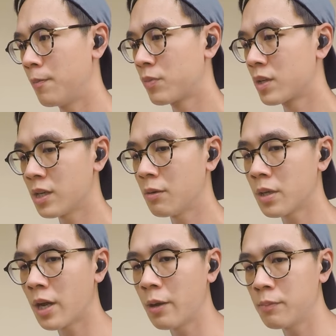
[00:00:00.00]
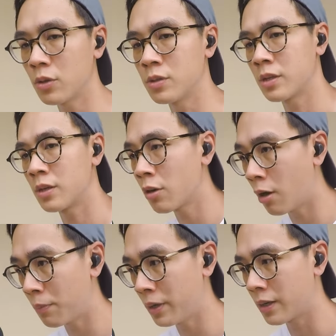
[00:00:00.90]
Sometimes on certain
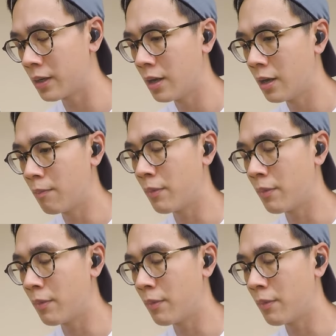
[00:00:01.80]
topic, my